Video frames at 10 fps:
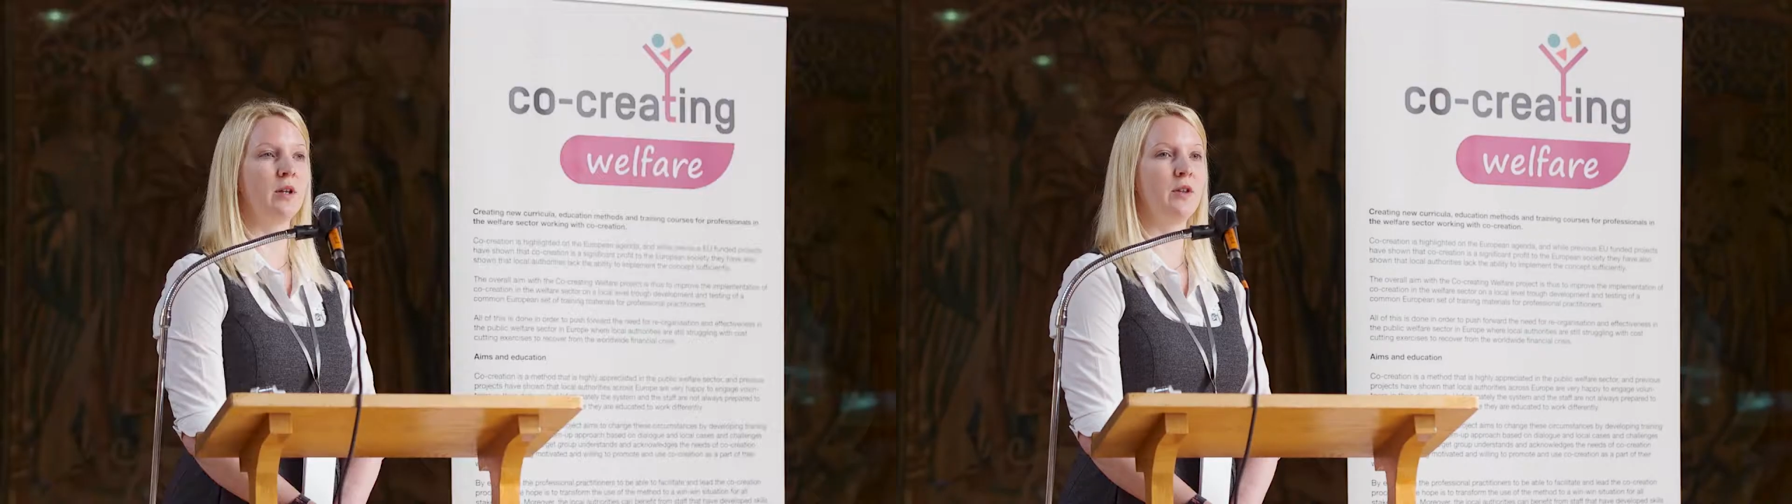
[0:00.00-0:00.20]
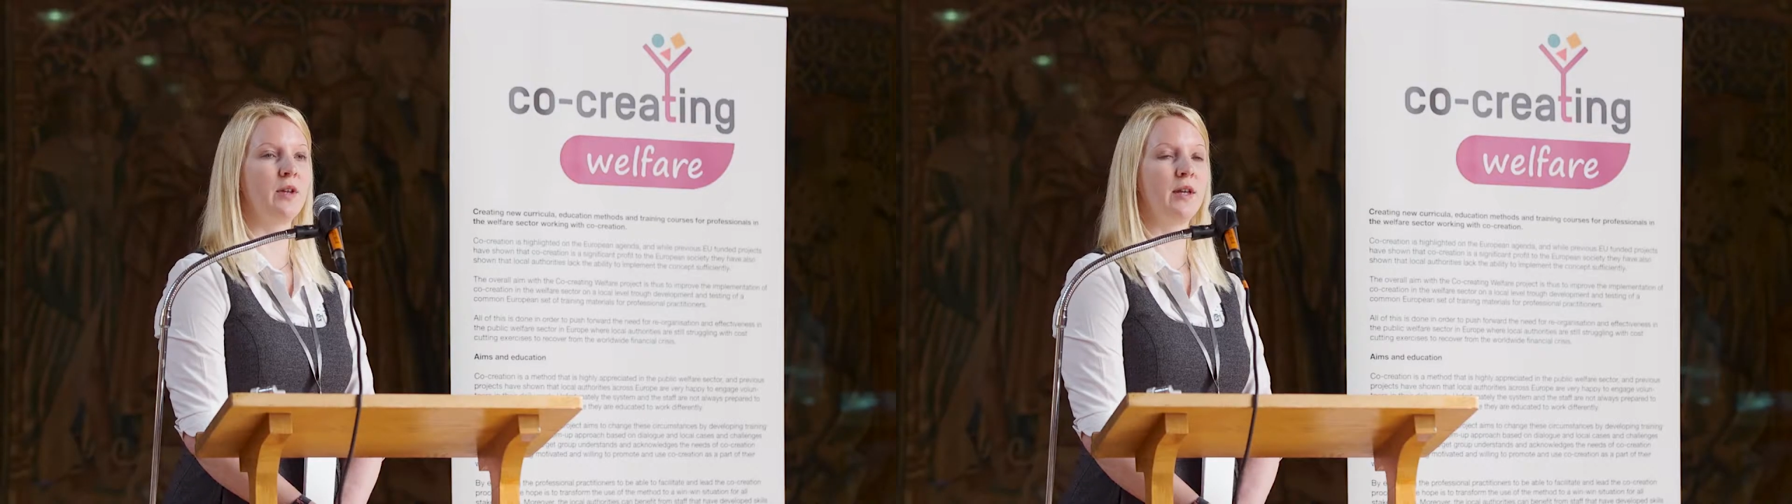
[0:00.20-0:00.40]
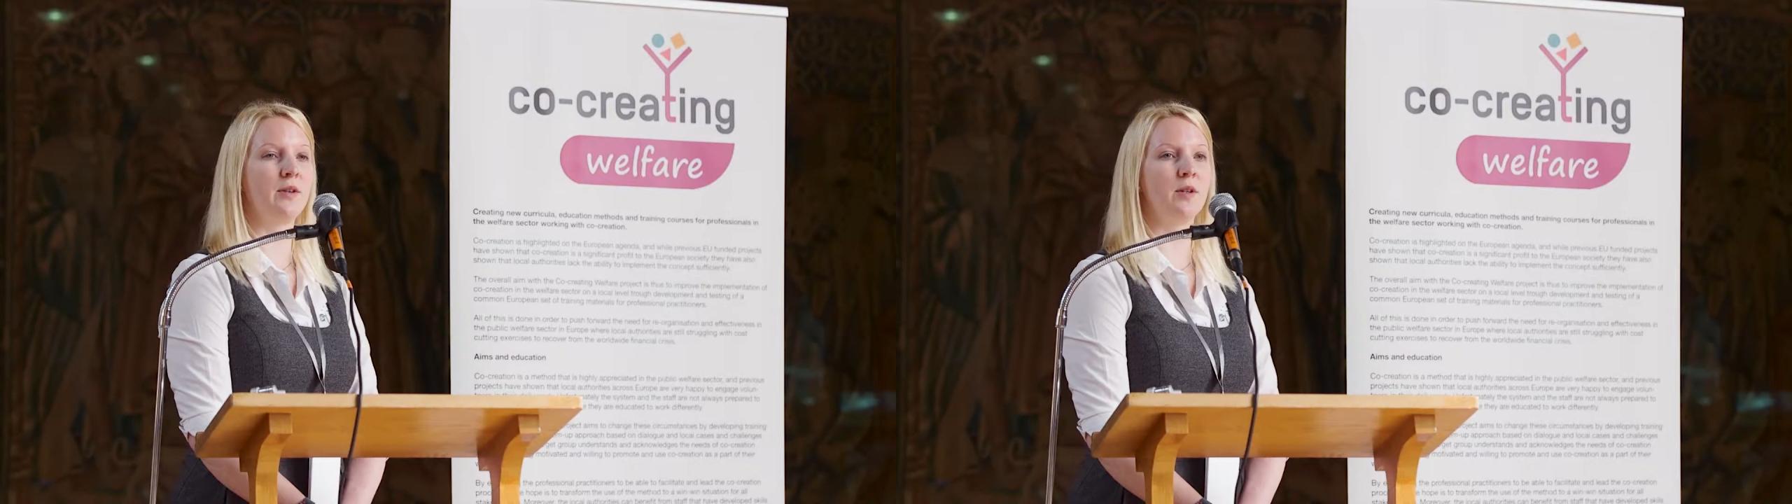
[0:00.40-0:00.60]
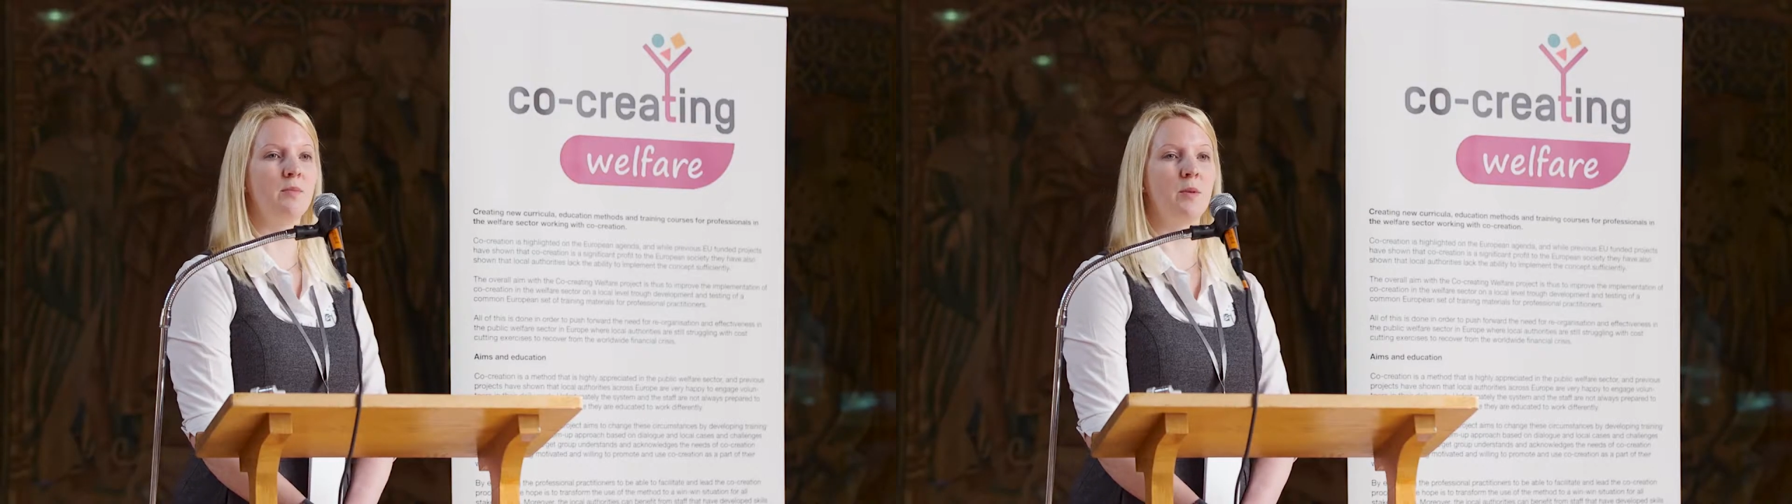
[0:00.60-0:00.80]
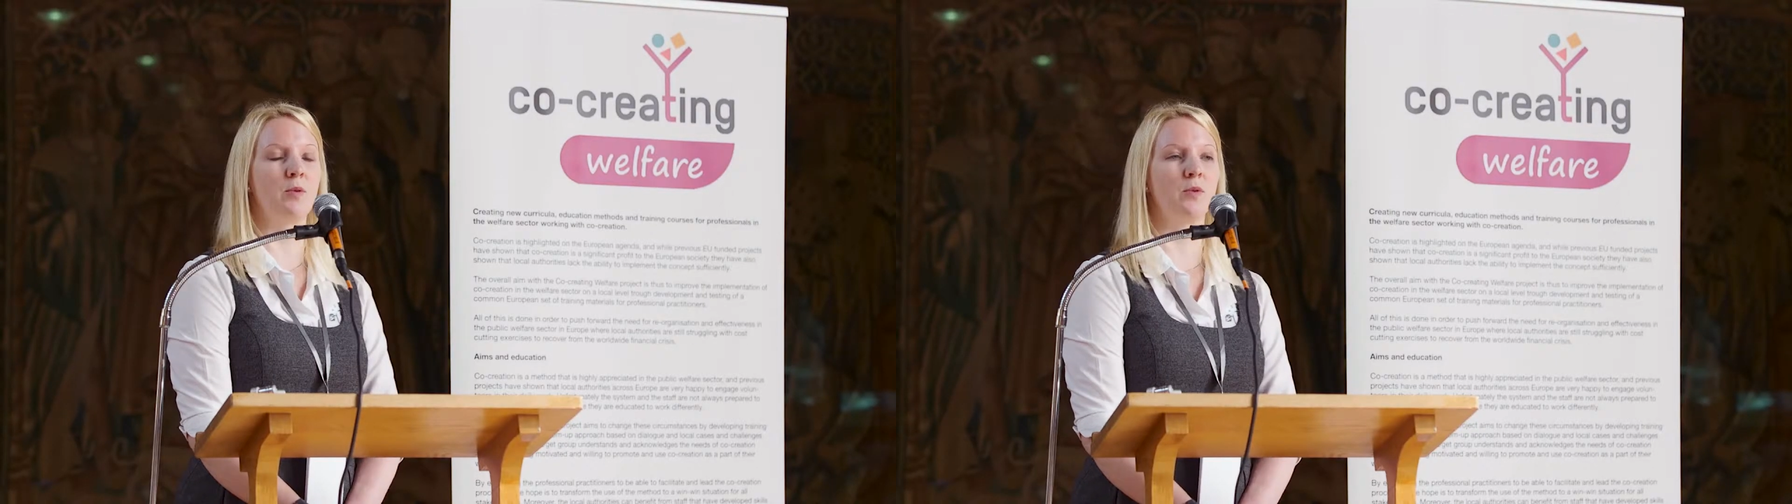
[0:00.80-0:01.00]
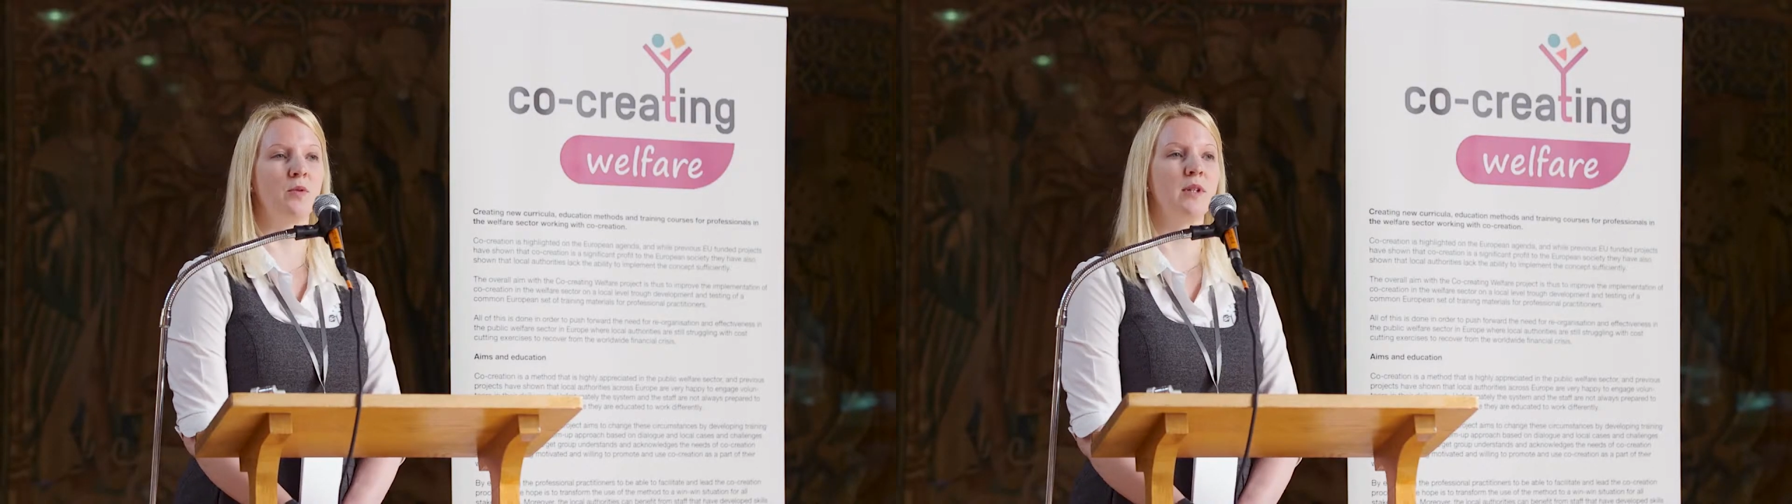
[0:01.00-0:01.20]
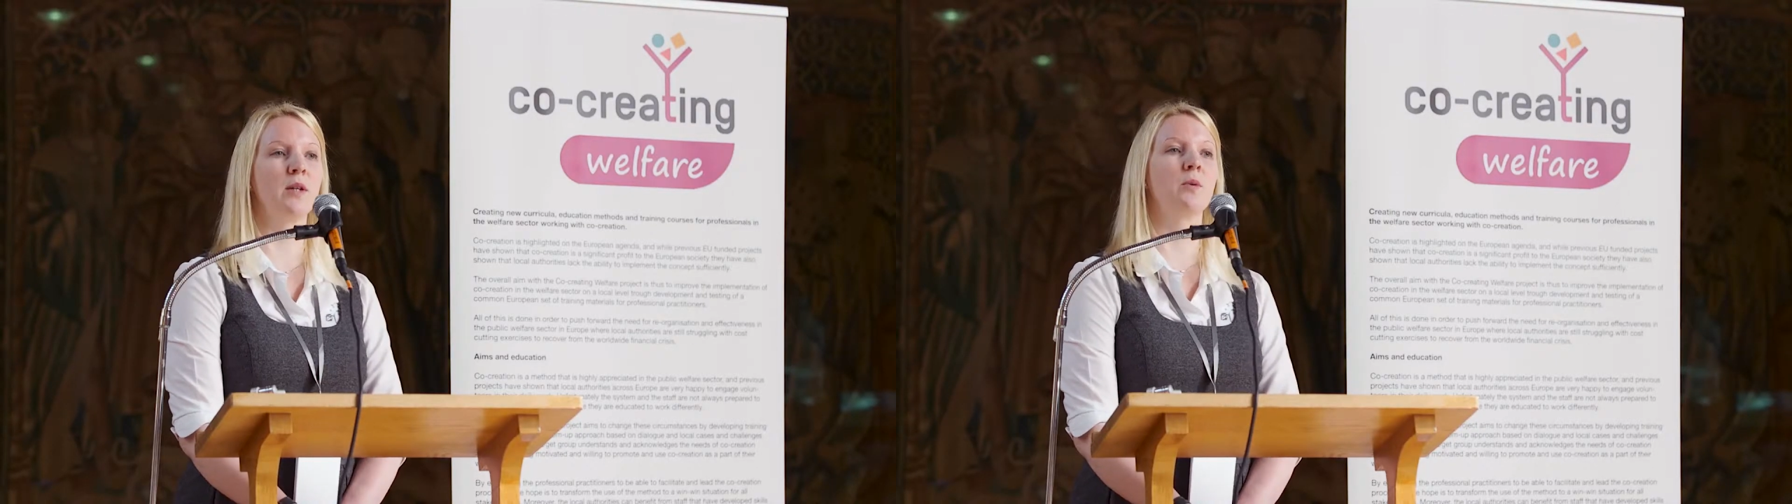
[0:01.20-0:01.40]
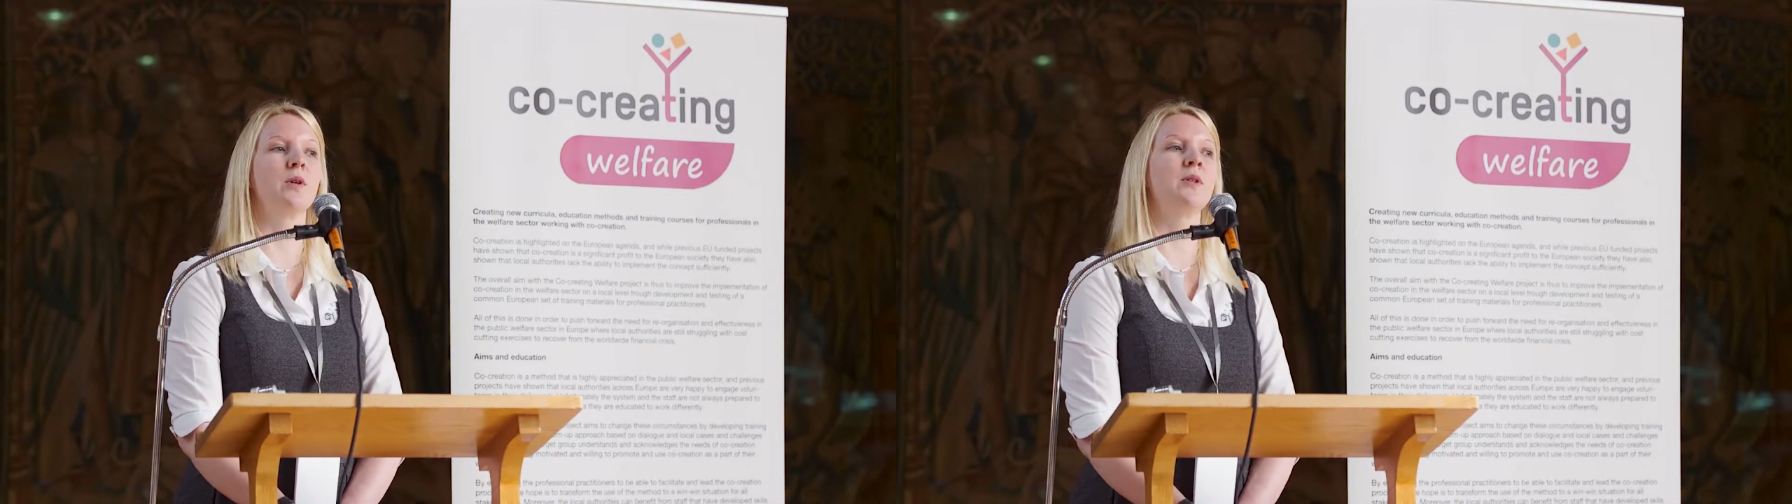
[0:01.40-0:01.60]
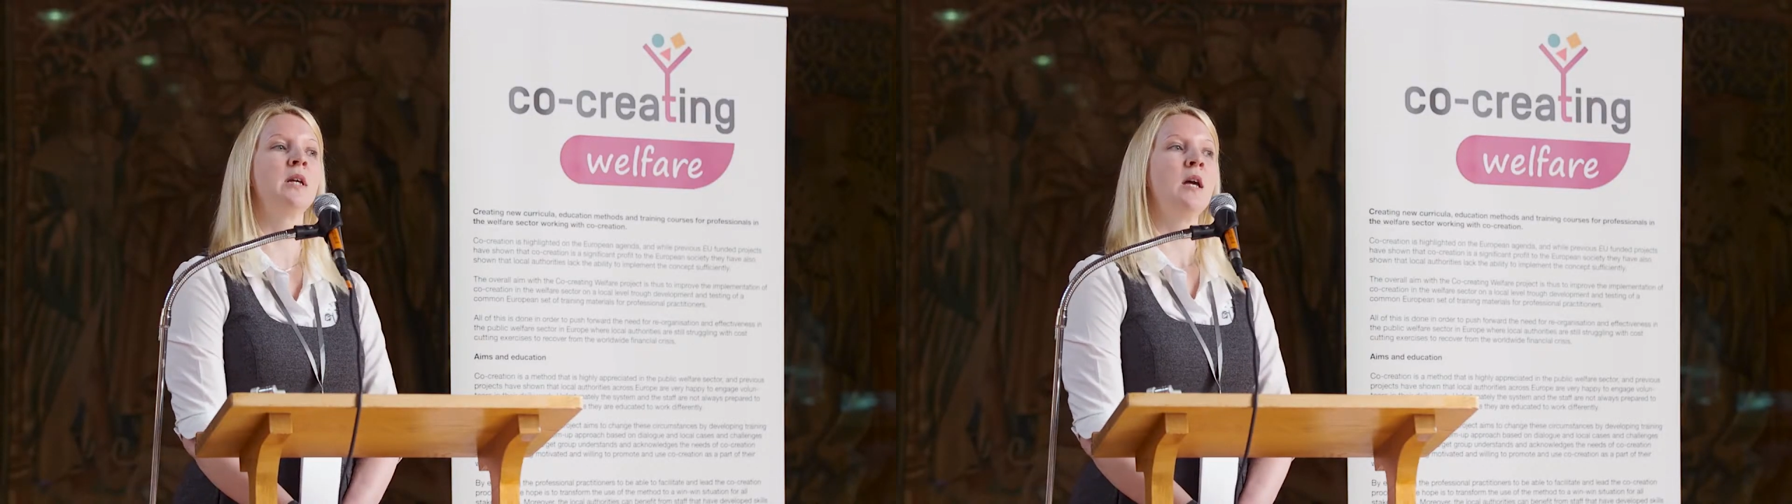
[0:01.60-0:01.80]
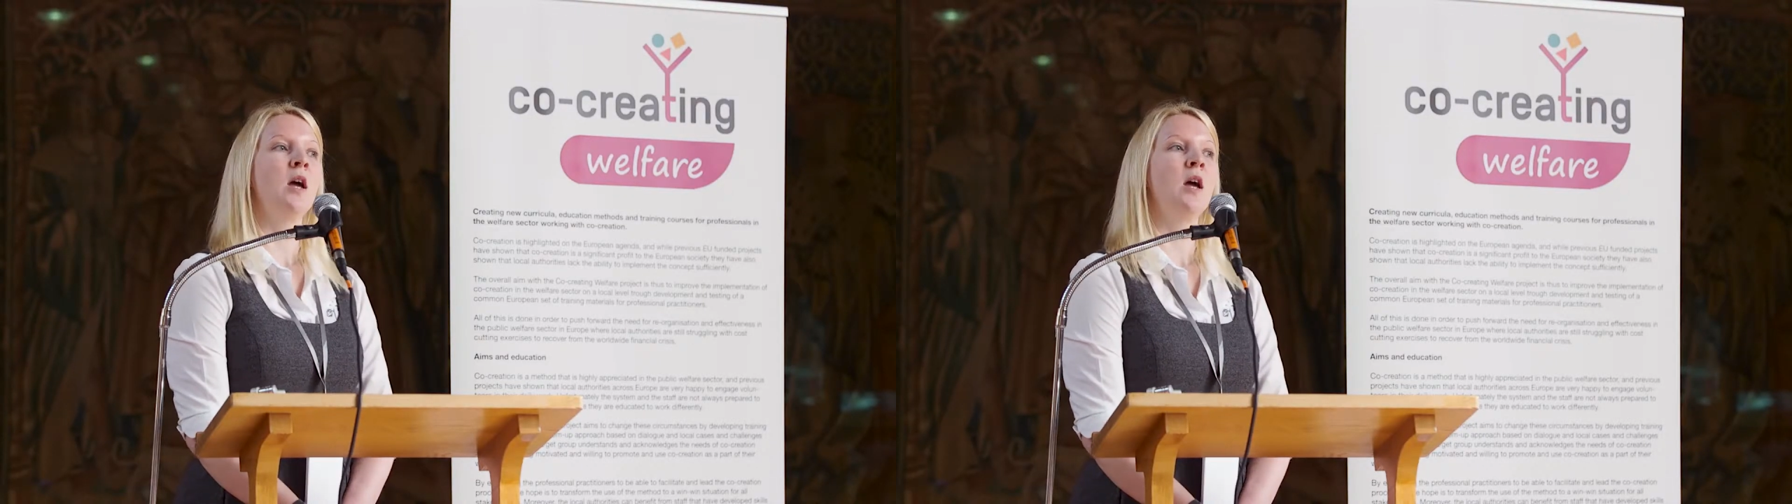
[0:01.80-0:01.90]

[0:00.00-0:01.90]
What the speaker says: of the things that people sort of said was,